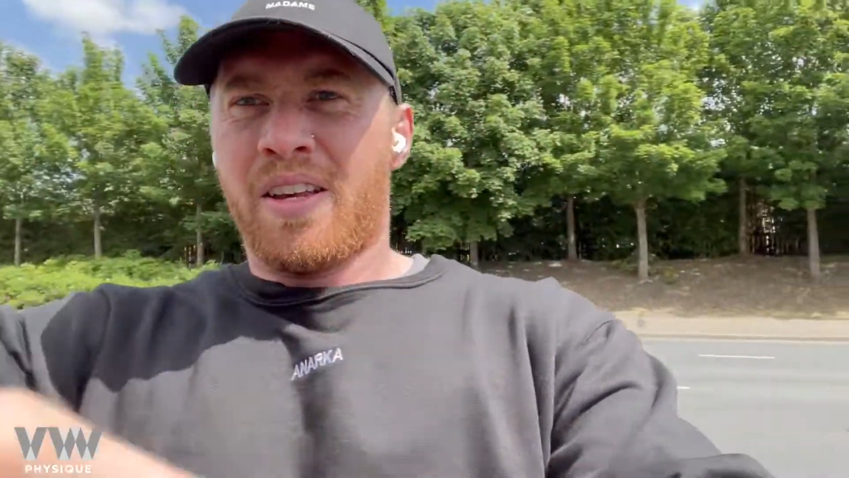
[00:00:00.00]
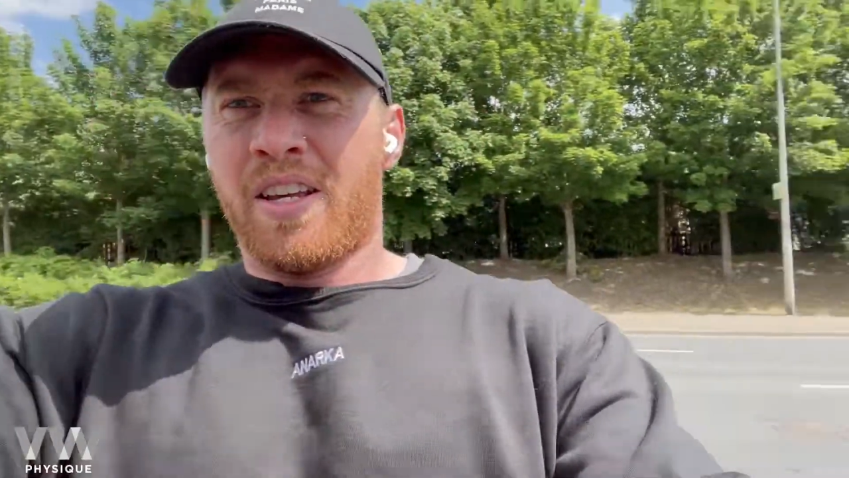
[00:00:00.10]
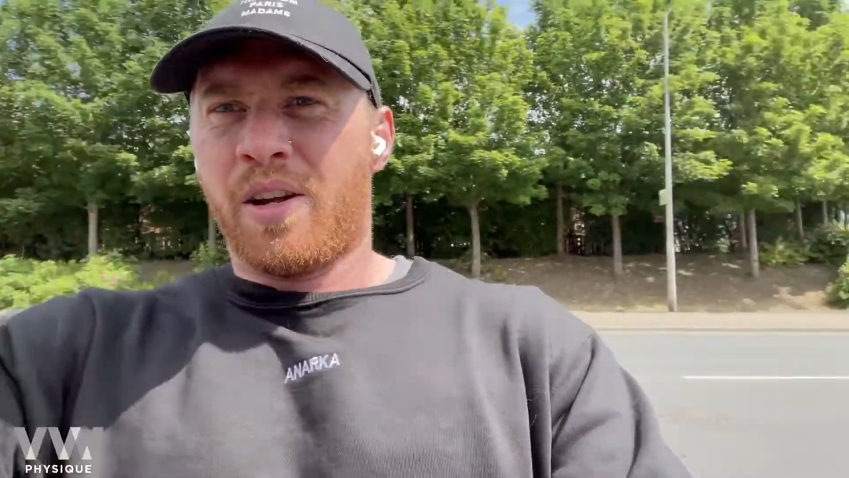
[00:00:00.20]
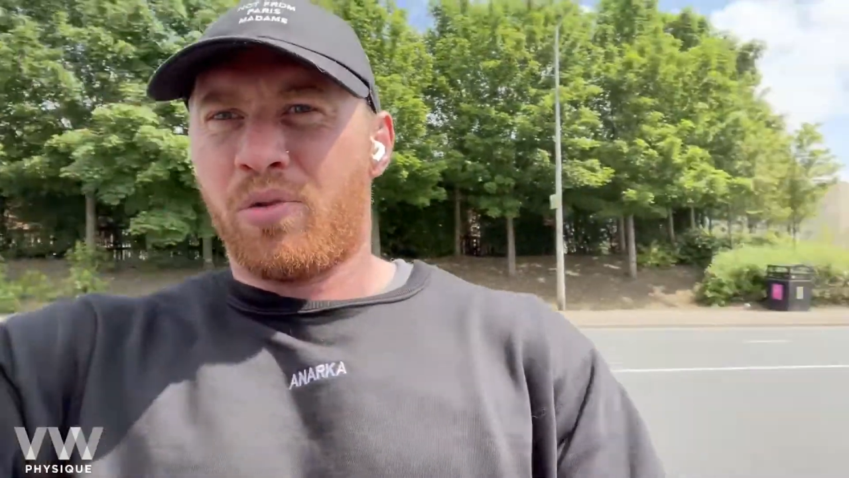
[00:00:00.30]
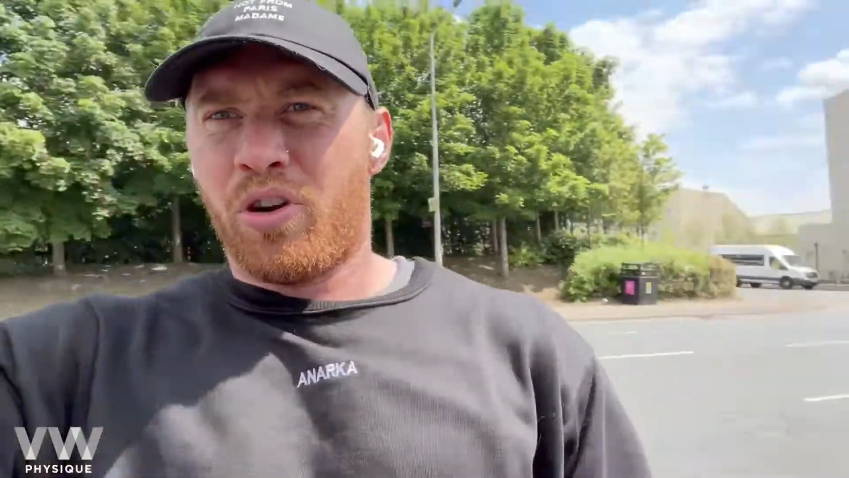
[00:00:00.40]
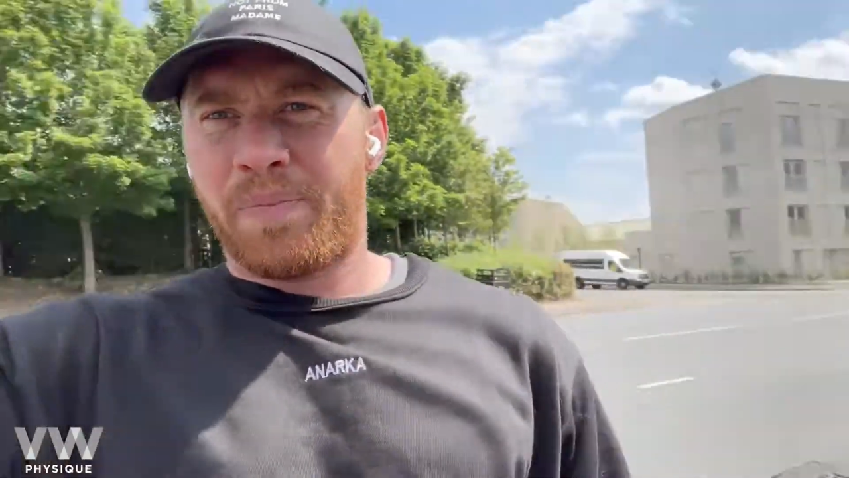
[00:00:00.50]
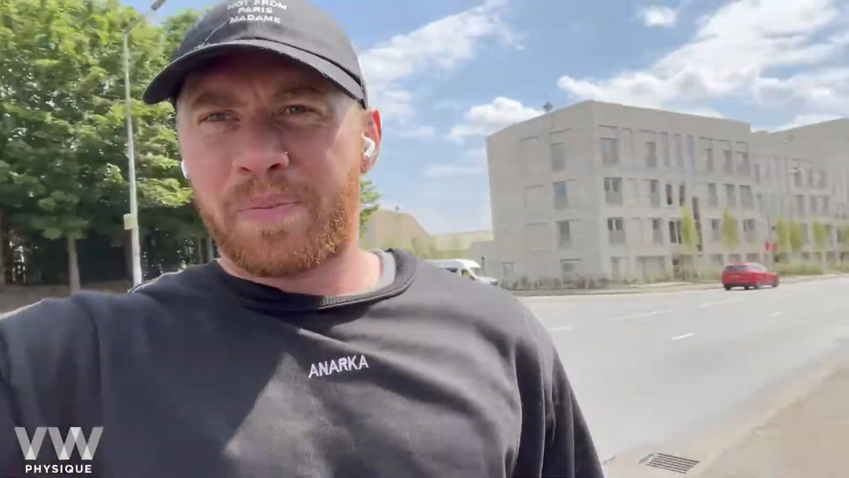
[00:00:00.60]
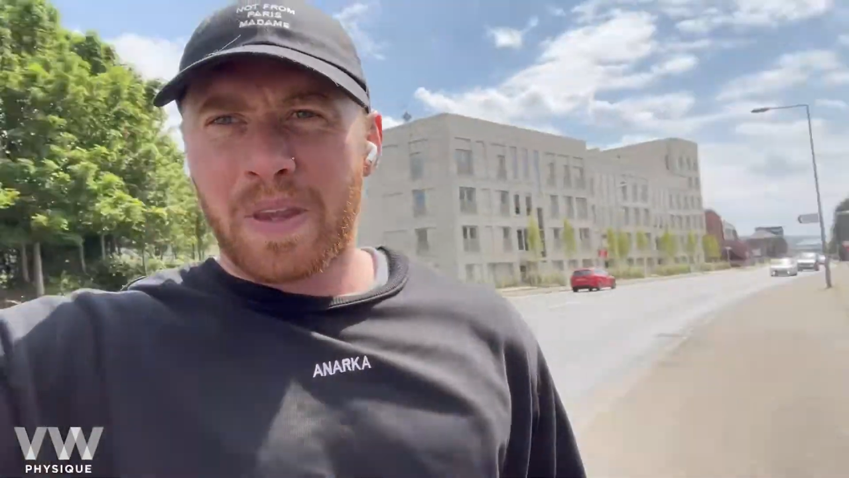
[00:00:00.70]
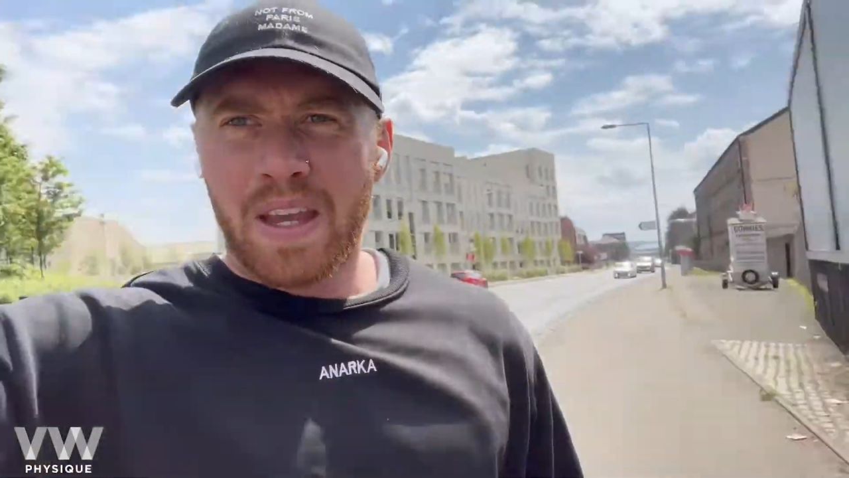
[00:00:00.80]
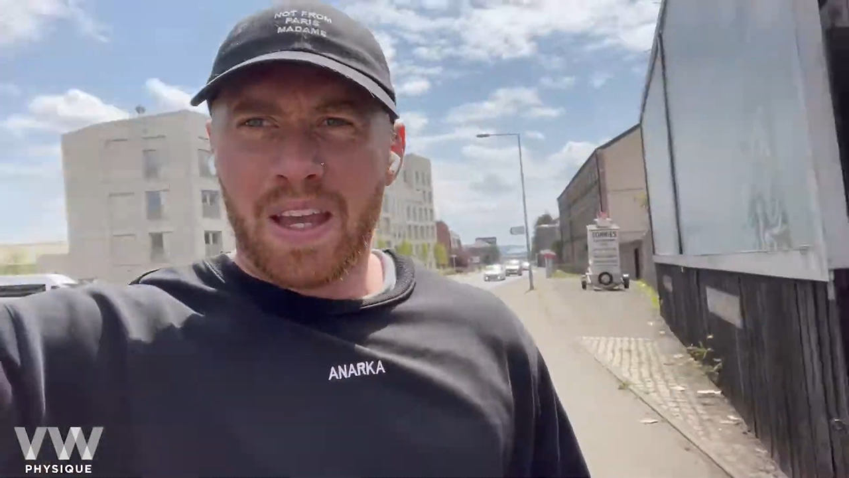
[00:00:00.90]
here we go,
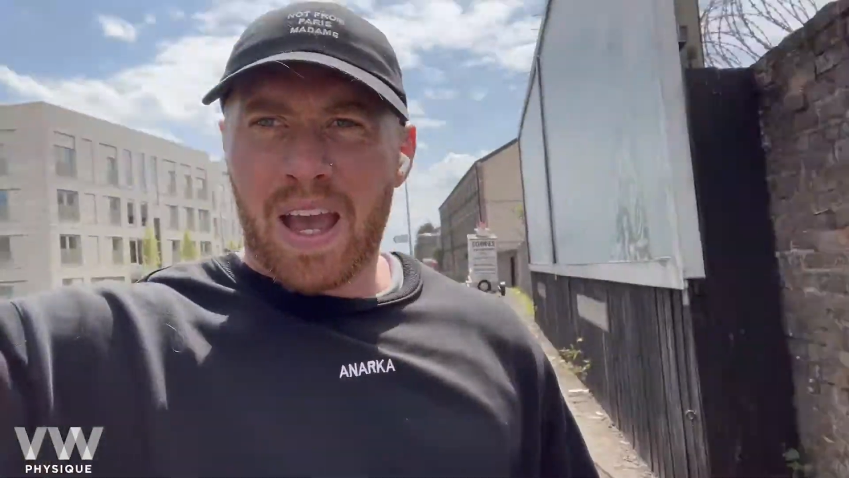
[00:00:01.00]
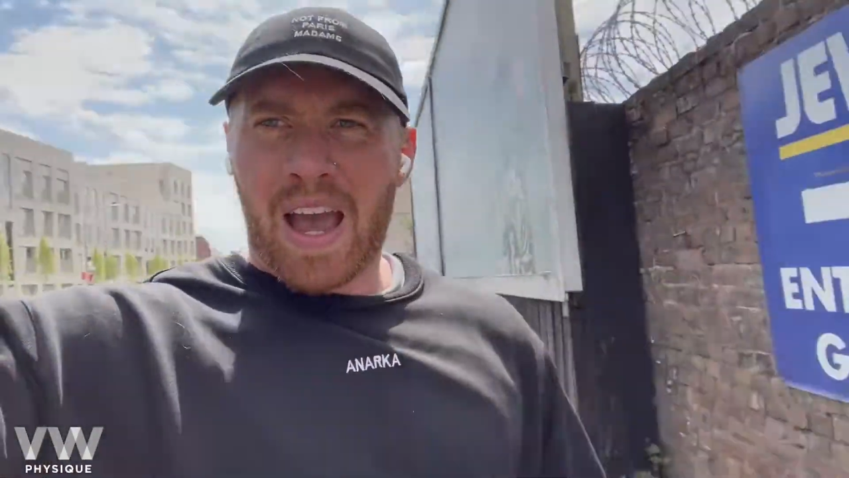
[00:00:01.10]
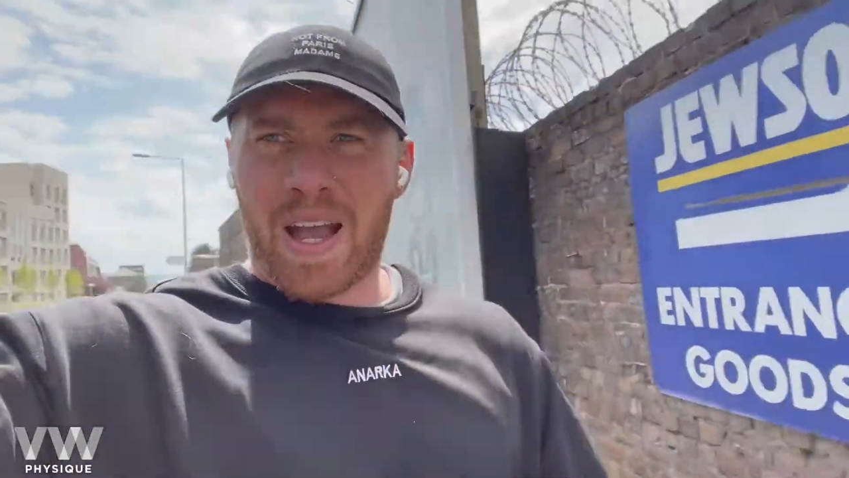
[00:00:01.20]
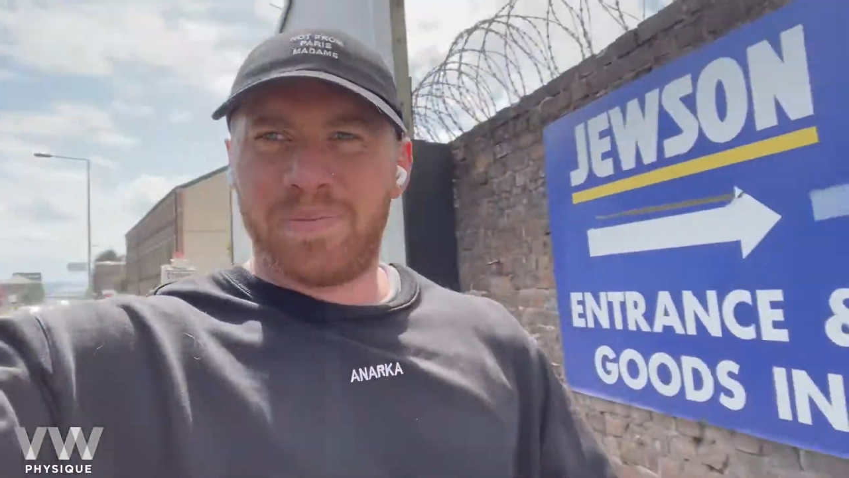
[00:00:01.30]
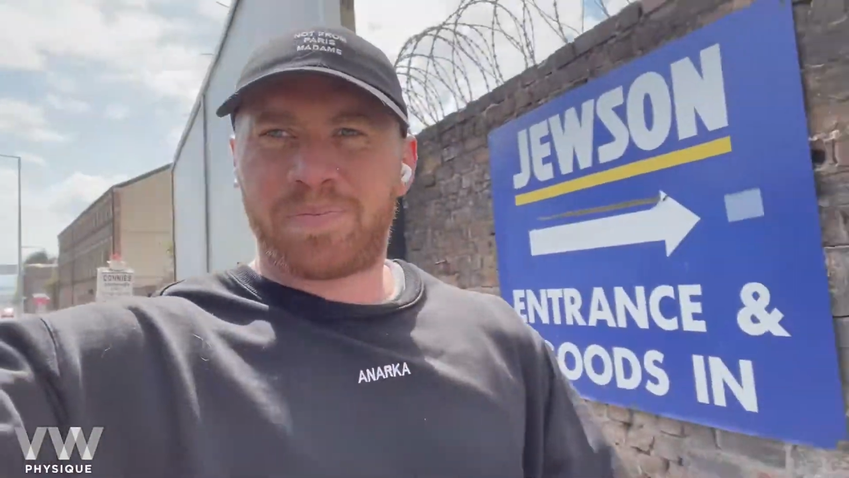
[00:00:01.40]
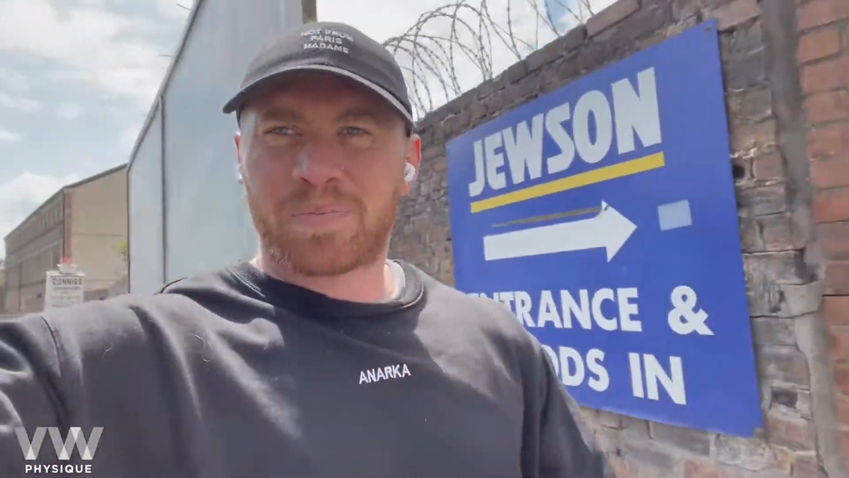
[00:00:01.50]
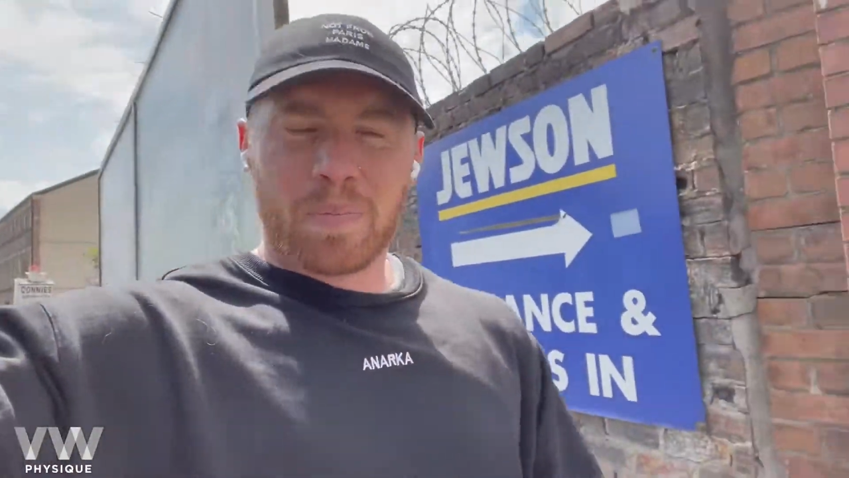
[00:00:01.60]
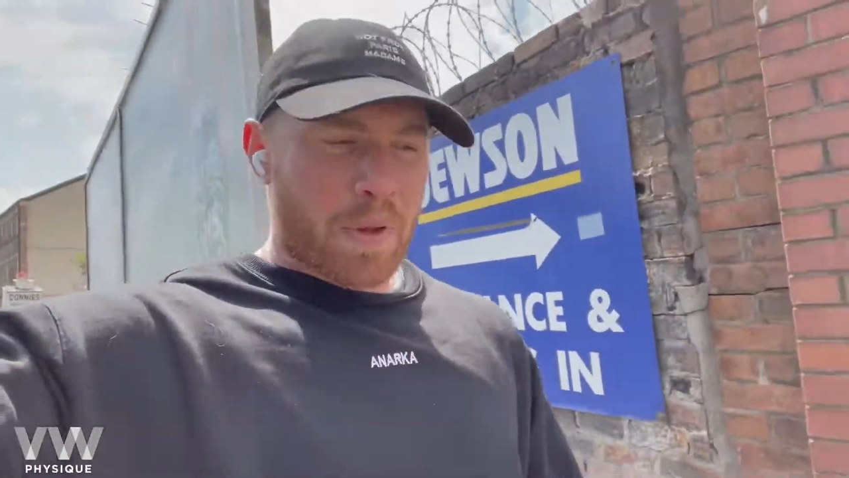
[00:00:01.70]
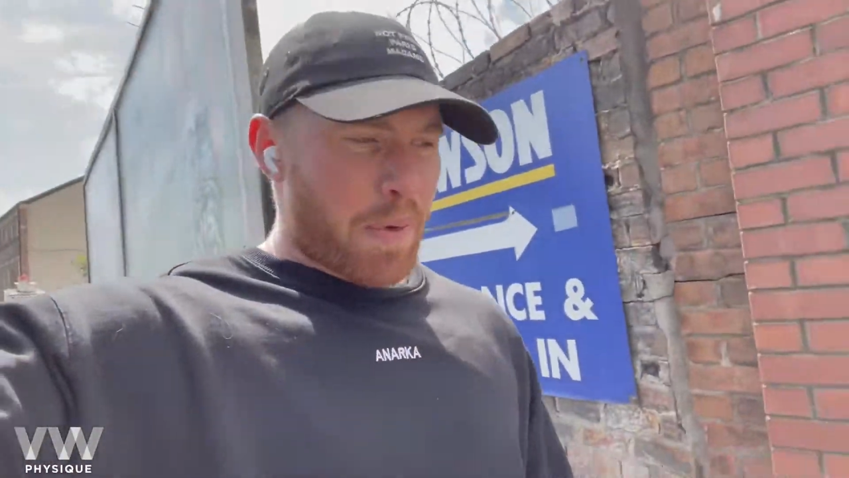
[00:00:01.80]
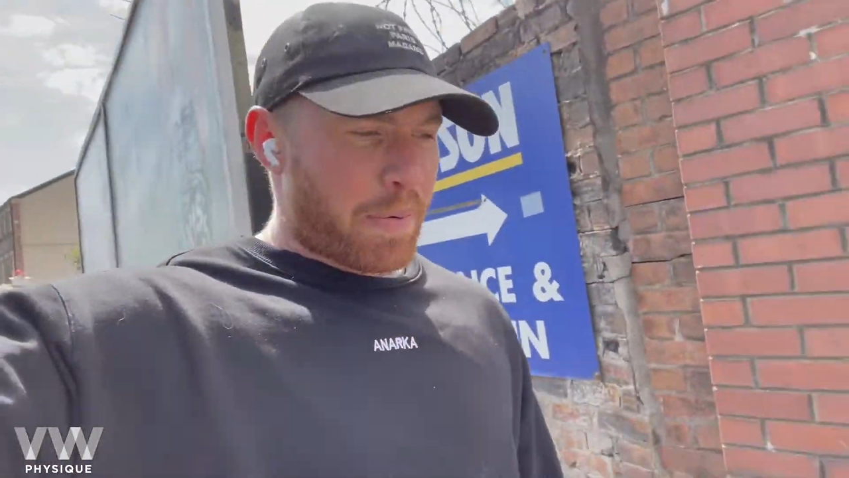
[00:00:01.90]
my